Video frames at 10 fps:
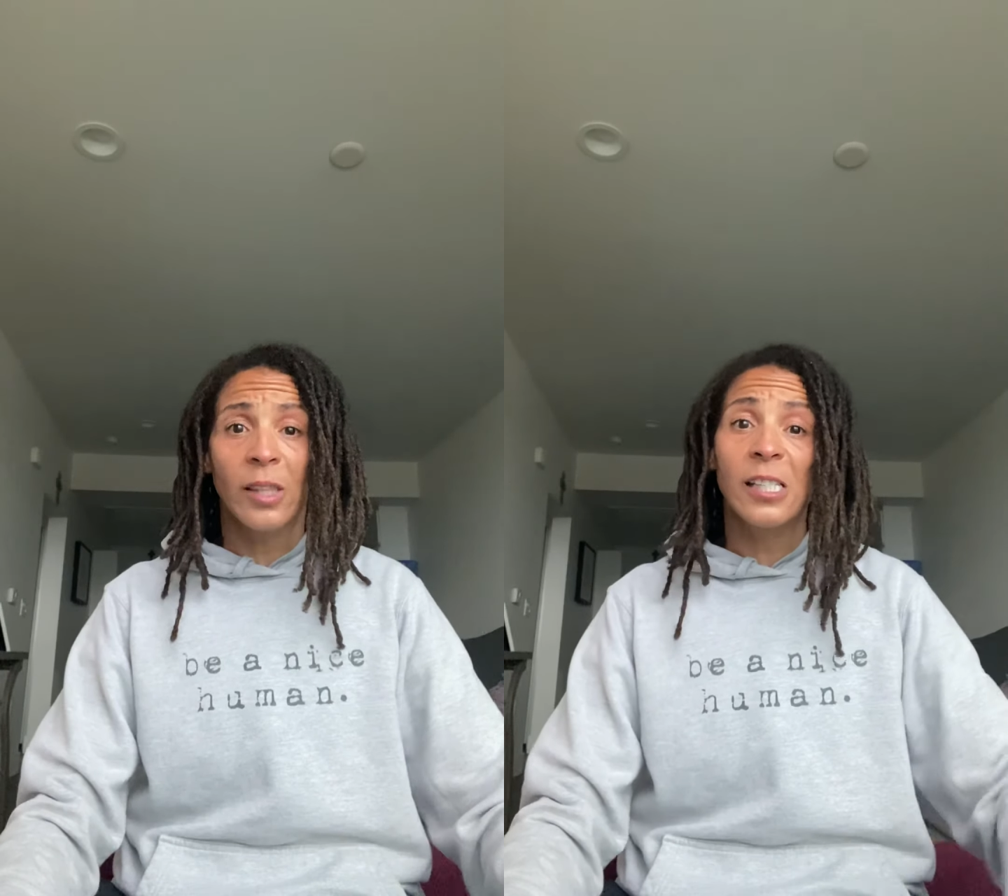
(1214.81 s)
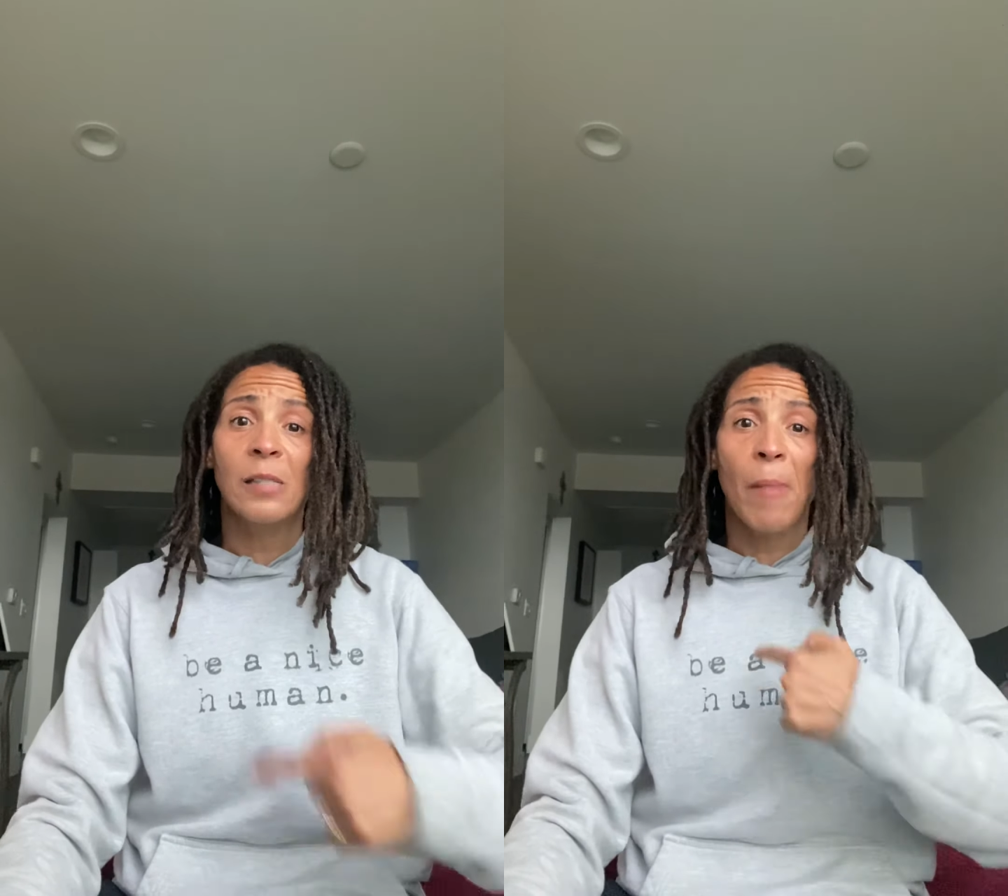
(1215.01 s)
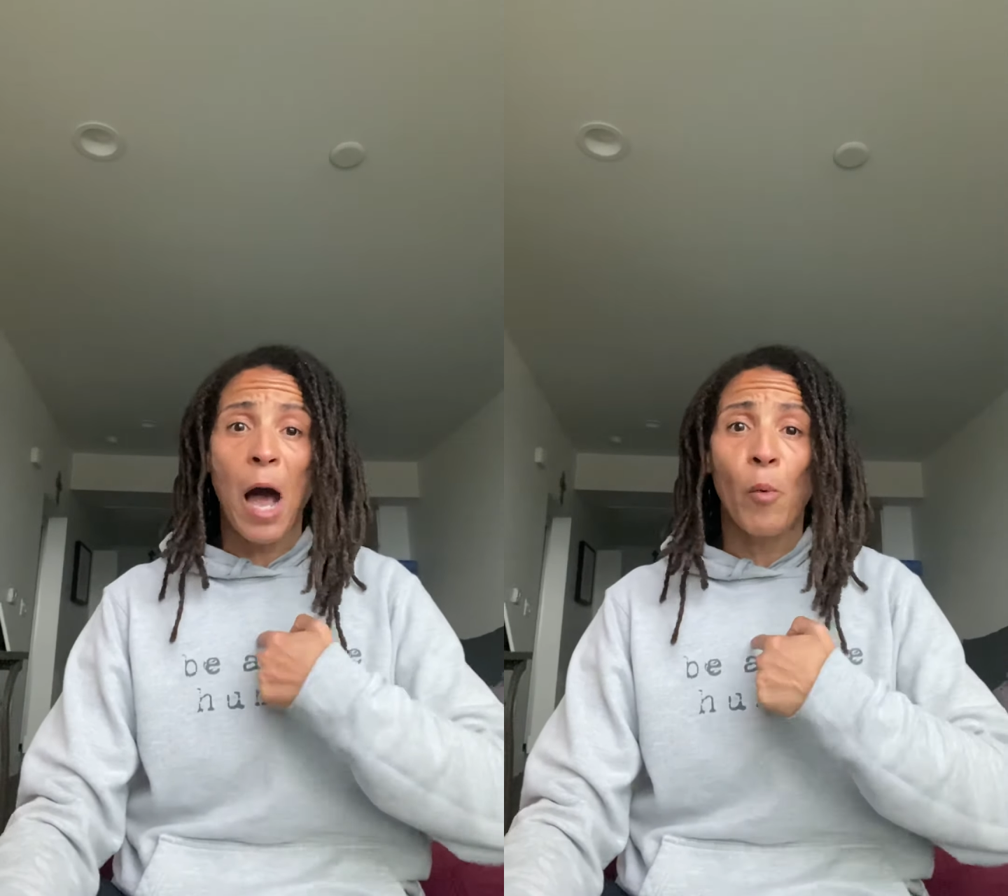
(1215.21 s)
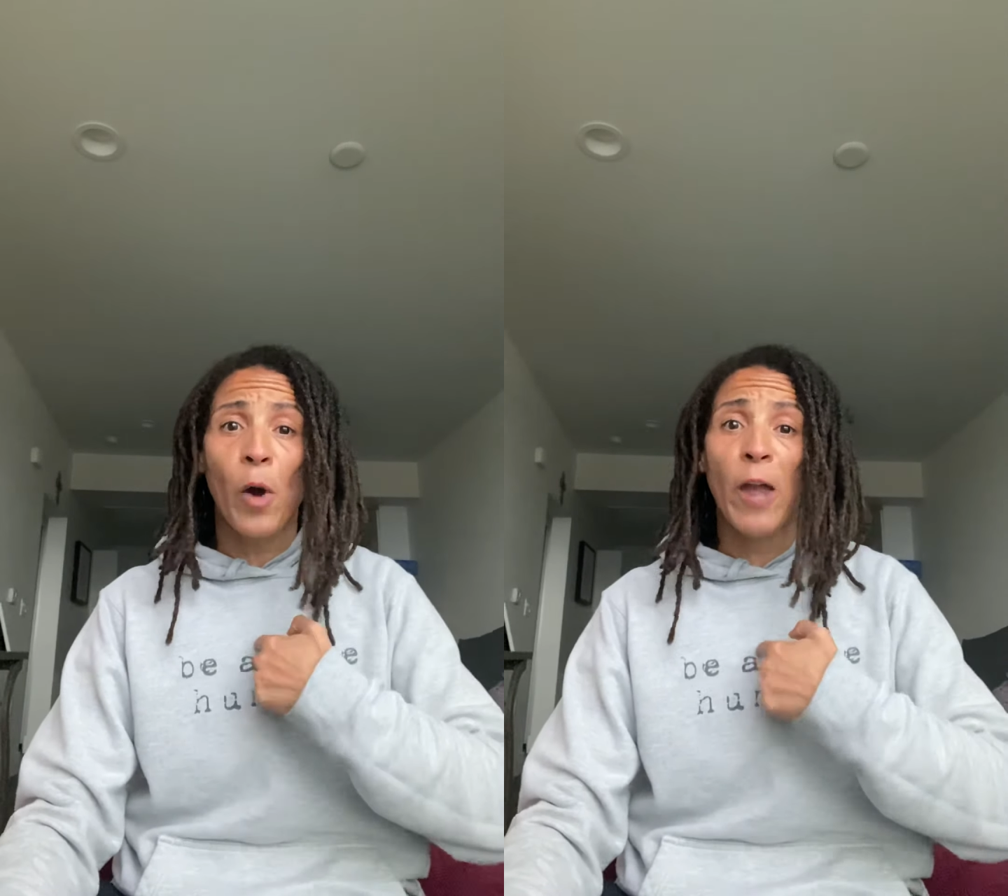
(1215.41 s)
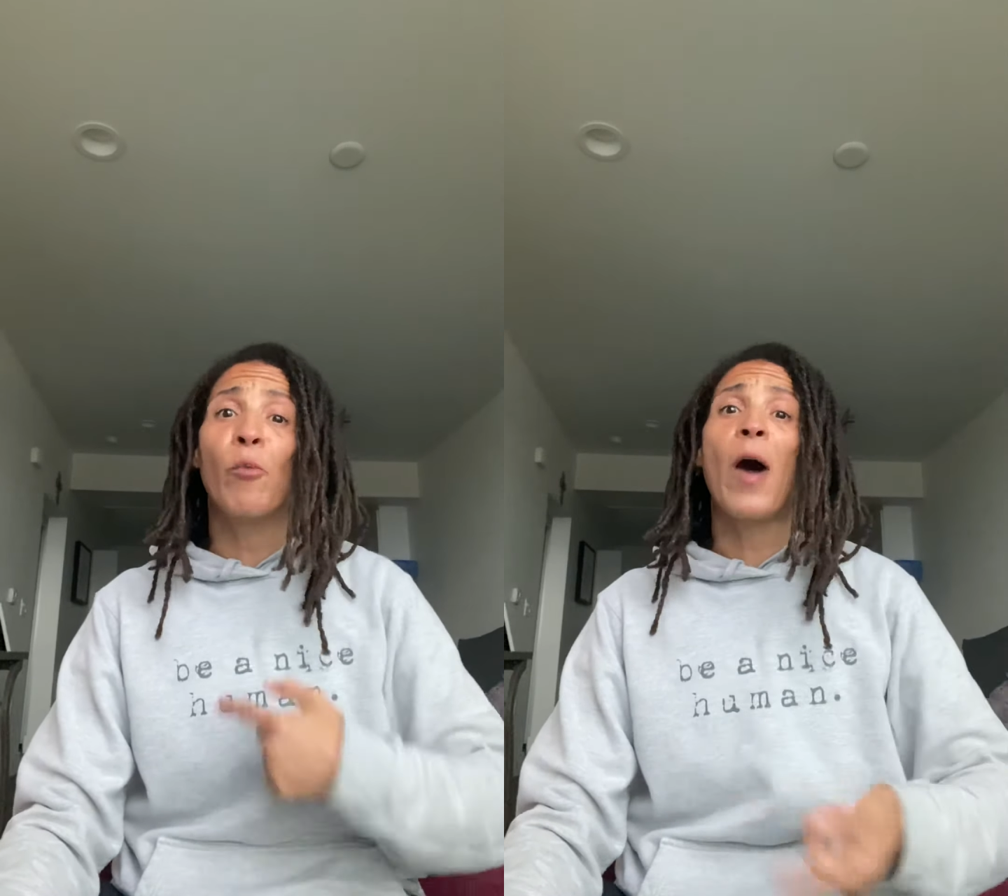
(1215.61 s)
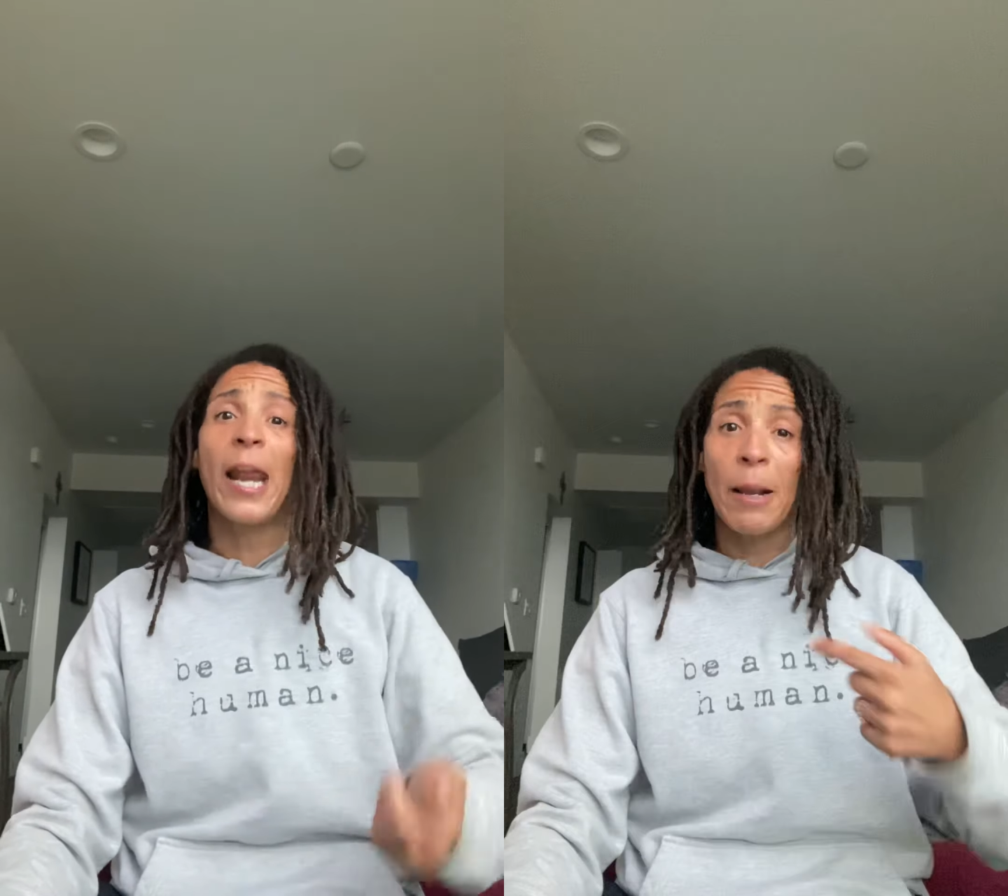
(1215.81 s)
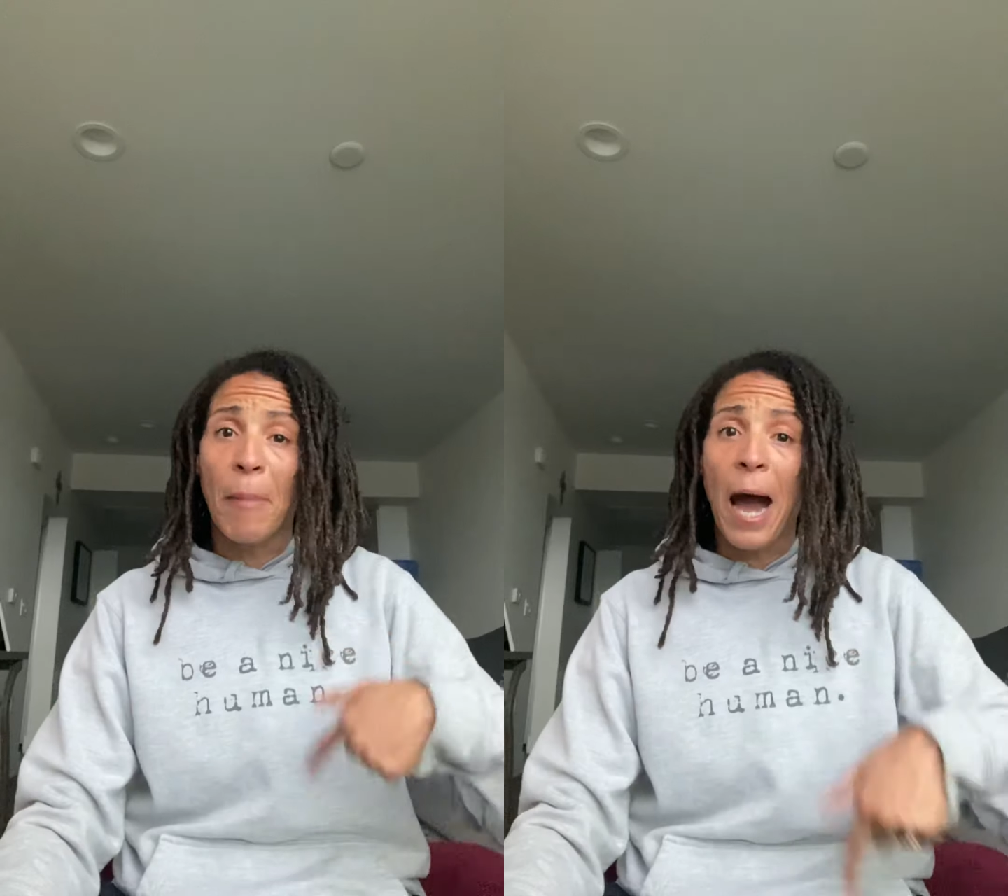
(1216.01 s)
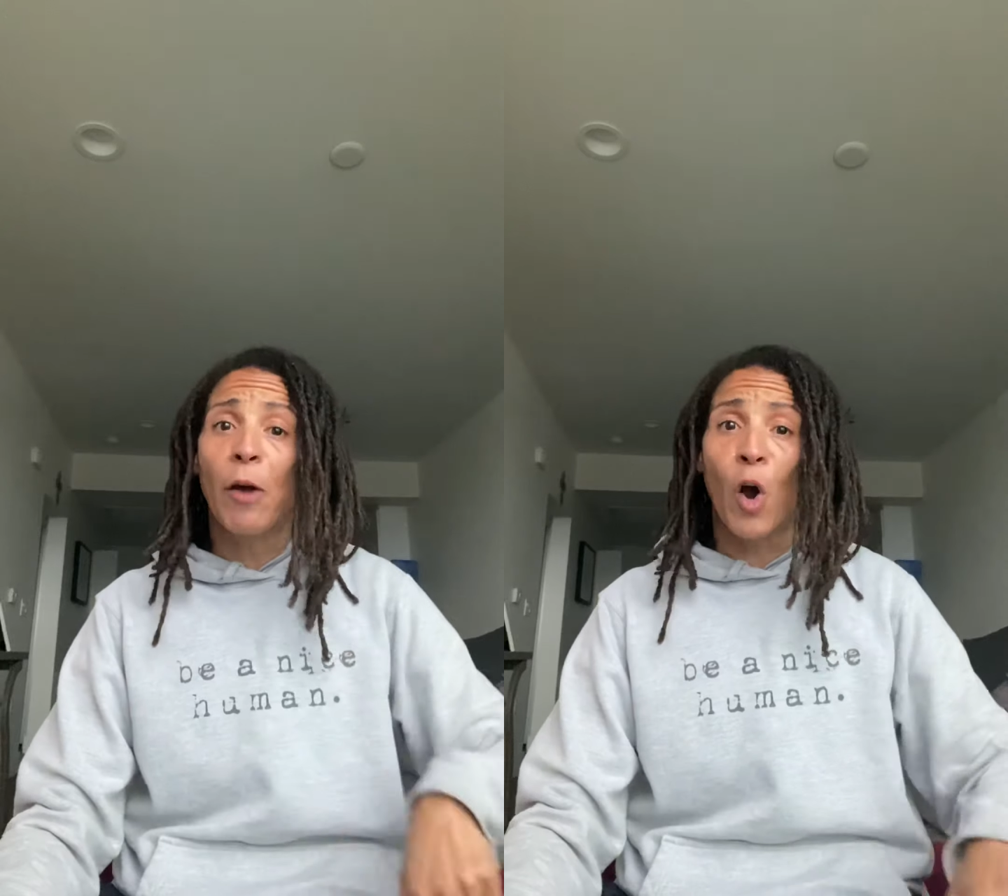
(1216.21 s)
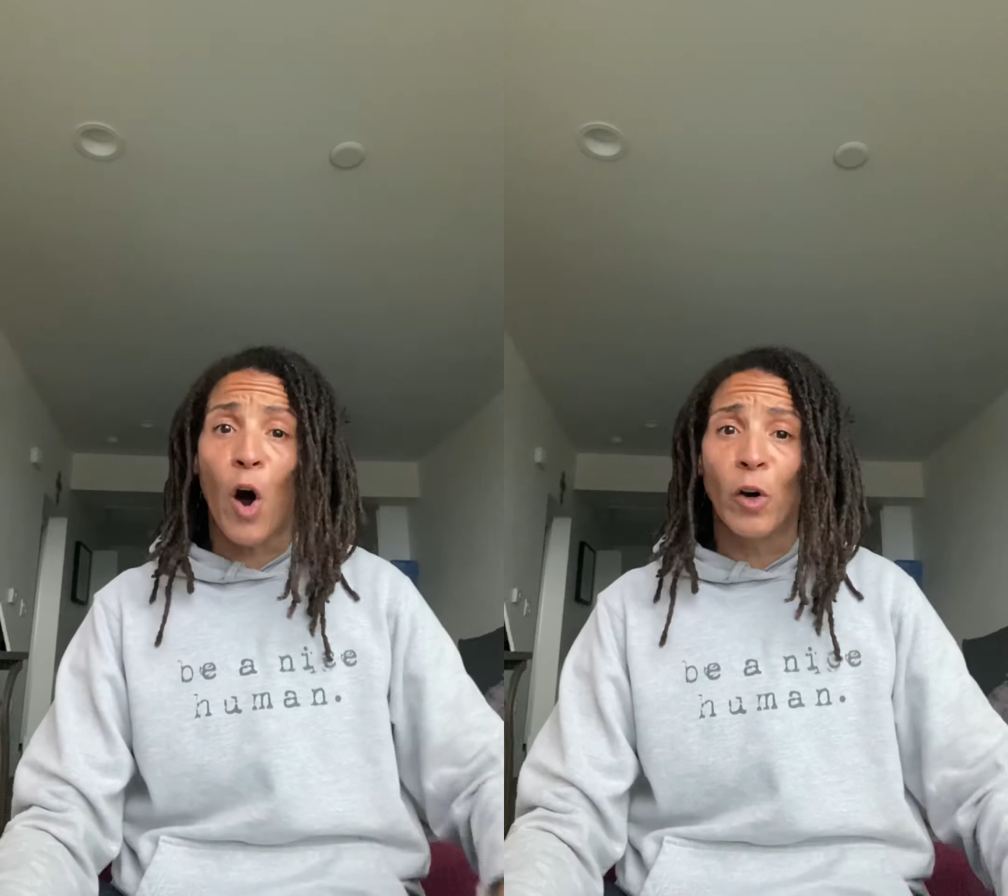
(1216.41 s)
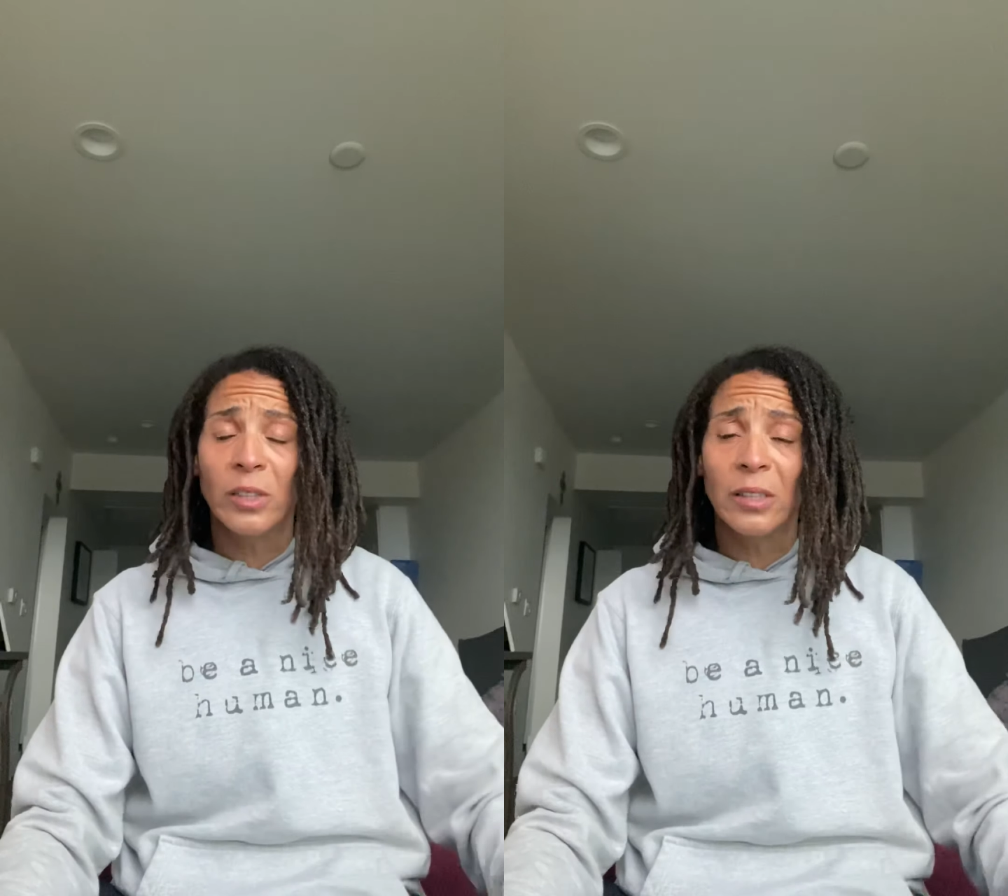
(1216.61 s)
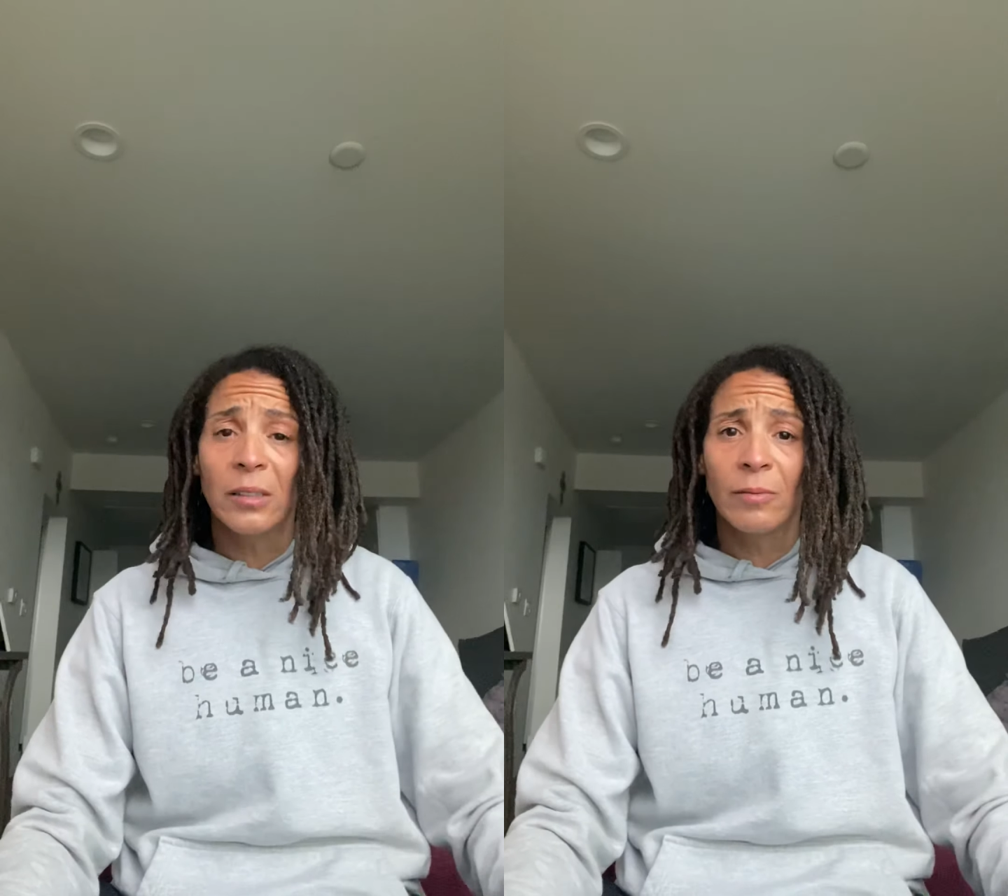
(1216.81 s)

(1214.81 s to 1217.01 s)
This is my way of righting my wrongs.